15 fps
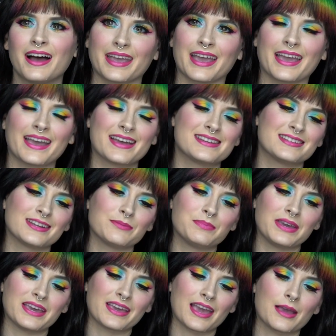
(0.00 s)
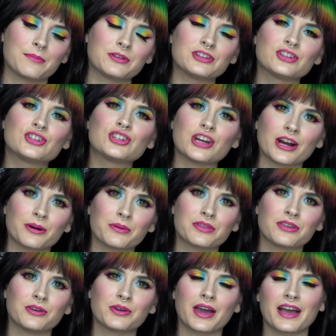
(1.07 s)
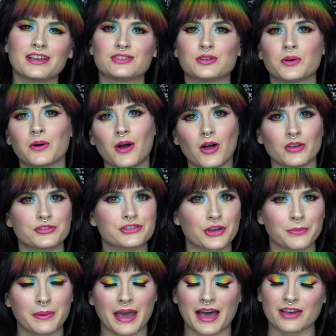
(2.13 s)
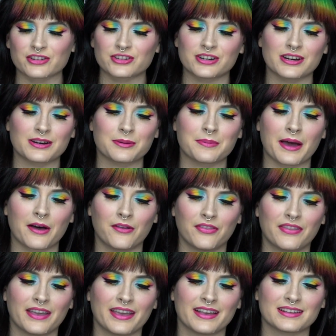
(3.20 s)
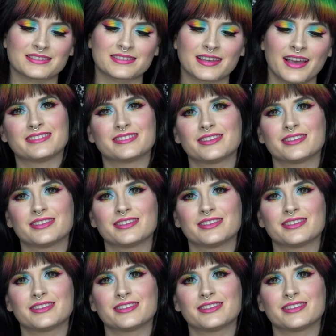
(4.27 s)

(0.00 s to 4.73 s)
and being able to share with you guys who are also passionate about this.